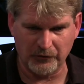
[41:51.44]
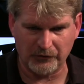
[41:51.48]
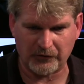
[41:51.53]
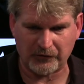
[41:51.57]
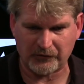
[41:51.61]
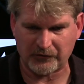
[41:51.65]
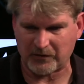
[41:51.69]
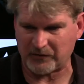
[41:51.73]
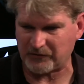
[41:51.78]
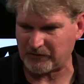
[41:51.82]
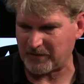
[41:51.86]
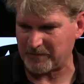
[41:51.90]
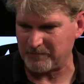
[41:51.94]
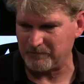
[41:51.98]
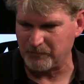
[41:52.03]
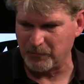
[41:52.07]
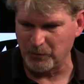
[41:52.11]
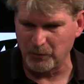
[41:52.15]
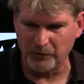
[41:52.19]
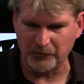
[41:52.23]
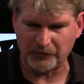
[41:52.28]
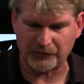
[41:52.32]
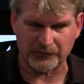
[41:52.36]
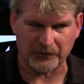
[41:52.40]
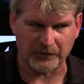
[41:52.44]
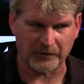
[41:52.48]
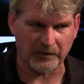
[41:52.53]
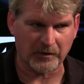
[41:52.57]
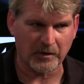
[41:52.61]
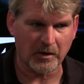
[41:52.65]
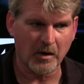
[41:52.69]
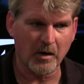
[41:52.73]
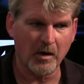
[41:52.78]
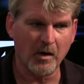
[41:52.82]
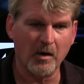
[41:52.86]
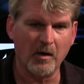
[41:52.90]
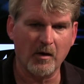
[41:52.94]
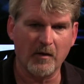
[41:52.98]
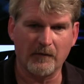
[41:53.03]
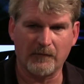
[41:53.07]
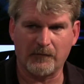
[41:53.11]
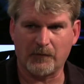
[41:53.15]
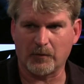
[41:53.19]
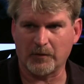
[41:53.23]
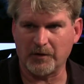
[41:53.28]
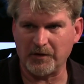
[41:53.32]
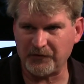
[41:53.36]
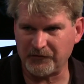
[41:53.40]
this as a booster
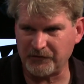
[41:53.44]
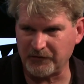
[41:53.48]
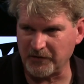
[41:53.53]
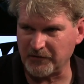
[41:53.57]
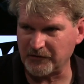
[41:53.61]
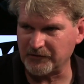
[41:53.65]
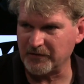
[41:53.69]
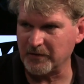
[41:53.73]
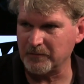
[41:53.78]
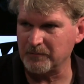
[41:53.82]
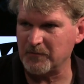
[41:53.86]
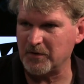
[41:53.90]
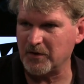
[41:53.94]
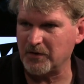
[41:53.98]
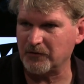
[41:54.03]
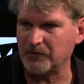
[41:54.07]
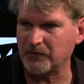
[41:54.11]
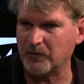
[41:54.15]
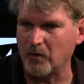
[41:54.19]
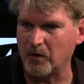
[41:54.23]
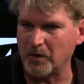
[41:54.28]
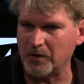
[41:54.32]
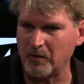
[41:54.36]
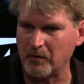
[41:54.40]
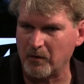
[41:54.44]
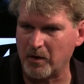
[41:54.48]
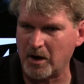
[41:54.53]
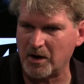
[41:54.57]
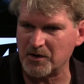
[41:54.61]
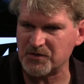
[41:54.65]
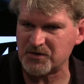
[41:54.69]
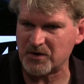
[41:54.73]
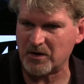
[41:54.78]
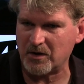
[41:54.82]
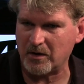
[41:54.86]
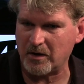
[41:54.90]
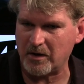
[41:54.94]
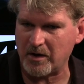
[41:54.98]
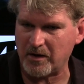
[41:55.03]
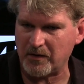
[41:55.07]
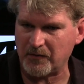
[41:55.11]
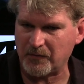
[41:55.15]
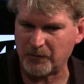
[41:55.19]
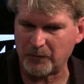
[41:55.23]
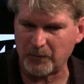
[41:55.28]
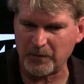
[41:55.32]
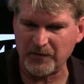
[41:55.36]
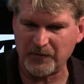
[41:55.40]
for a system that is going to launch a
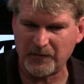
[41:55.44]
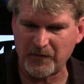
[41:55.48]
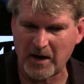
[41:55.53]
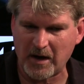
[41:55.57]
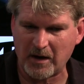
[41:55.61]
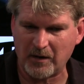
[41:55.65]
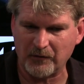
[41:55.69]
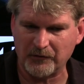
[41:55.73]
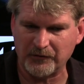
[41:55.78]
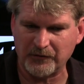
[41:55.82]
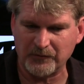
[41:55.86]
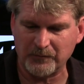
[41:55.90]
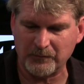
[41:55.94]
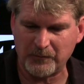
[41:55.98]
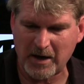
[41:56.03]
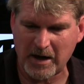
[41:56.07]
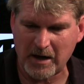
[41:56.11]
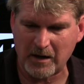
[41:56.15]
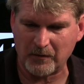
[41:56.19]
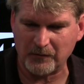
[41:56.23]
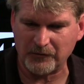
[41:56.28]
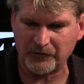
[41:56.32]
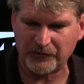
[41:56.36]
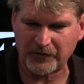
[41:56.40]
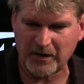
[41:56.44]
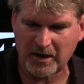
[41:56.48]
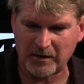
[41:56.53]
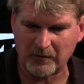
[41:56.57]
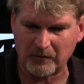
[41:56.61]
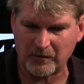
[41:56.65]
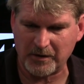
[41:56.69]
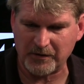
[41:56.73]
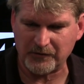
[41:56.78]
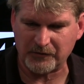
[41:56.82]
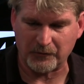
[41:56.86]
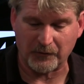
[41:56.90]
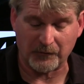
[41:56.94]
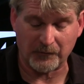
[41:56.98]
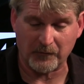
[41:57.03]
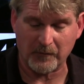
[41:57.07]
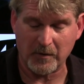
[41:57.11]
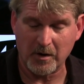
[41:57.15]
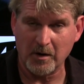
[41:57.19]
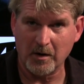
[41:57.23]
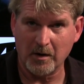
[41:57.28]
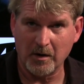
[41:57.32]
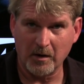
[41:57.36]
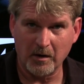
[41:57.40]
3,000 pound satellite to,
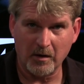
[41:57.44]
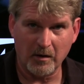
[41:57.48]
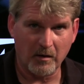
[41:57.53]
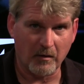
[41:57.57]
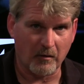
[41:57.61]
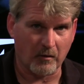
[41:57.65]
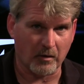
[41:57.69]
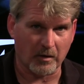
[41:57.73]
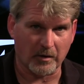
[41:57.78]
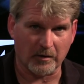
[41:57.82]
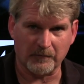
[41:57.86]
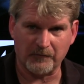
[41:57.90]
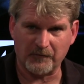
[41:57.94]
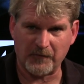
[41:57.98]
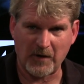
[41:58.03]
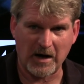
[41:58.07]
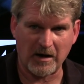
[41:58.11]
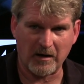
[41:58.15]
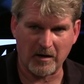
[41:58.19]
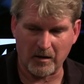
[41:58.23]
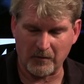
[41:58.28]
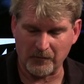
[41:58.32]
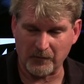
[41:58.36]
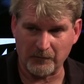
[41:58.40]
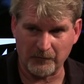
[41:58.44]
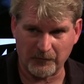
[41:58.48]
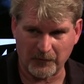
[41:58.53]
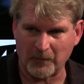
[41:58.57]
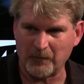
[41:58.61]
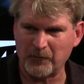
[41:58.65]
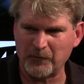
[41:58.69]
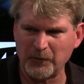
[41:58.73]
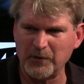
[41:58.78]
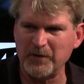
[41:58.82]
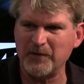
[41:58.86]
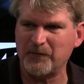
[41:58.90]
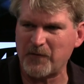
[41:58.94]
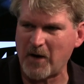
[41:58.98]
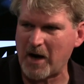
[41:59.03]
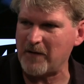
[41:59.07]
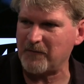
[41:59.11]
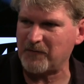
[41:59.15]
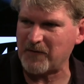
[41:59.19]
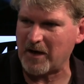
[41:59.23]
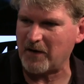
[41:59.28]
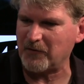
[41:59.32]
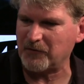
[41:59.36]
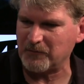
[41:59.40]
or five, from three to
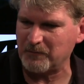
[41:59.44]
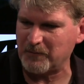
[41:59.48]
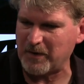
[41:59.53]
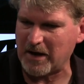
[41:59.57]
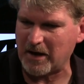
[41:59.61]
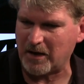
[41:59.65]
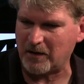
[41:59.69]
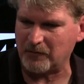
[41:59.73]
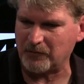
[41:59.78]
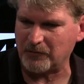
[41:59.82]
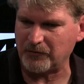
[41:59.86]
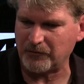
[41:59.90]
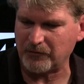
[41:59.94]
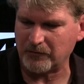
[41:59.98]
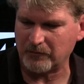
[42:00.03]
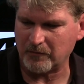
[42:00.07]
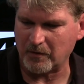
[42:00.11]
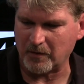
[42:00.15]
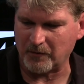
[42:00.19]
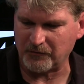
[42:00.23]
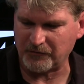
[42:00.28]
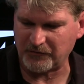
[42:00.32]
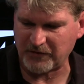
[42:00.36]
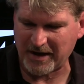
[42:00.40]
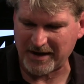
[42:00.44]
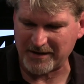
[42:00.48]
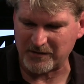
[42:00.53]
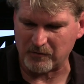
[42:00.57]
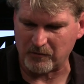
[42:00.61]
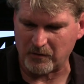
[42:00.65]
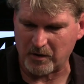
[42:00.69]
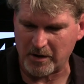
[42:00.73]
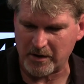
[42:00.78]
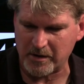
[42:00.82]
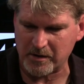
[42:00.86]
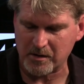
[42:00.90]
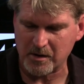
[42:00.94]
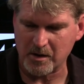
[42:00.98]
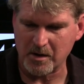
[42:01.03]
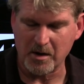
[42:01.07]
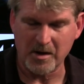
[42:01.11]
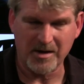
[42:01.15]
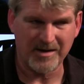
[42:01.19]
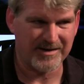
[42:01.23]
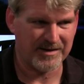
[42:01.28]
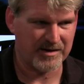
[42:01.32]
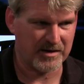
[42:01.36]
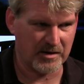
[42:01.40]
5,000 pounds of satellite
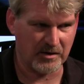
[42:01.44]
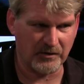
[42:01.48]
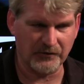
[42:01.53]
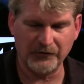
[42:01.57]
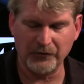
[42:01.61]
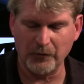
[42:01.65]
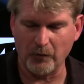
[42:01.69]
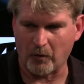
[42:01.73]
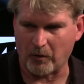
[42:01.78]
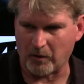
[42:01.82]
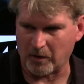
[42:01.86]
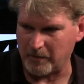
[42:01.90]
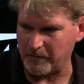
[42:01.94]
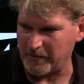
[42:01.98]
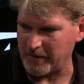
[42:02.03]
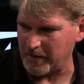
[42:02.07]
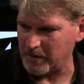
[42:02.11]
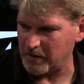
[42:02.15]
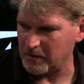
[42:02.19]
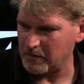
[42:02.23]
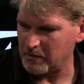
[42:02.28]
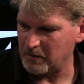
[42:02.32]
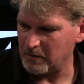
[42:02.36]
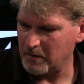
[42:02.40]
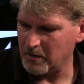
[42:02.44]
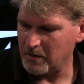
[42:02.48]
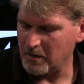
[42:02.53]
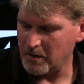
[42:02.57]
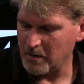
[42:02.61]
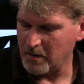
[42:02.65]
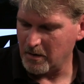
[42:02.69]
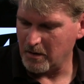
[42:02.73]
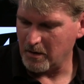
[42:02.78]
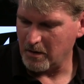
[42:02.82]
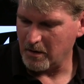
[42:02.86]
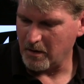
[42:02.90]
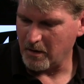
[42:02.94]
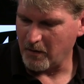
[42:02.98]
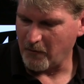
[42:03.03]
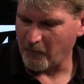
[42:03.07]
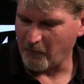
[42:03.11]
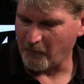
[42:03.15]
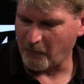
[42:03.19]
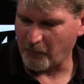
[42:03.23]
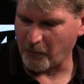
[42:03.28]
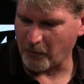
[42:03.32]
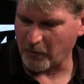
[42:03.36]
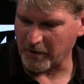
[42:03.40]
into orbit
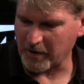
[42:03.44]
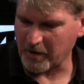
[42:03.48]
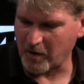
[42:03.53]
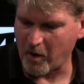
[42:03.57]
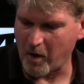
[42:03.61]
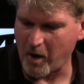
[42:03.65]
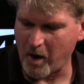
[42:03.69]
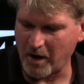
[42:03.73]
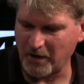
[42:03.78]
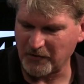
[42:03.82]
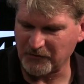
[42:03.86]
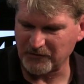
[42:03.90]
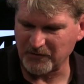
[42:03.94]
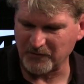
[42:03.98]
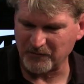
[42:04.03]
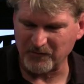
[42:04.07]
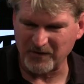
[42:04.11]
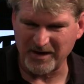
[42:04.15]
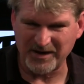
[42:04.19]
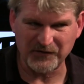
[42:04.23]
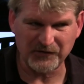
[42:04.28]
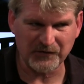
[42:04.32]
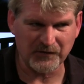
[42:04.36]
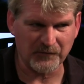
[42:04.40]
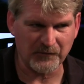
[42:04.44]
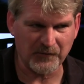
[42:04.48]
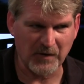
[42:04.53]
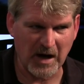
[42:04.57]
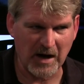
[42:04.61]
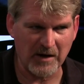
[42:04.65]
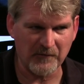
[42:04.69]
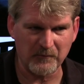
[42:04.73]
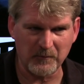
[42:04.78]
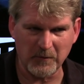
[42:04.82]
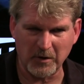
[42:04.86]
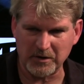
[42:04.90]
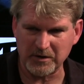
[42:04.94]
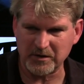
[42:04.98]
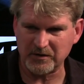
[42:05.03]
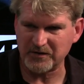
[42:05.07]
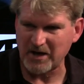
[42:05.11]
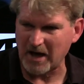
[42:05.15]
for a cost of less than $5 million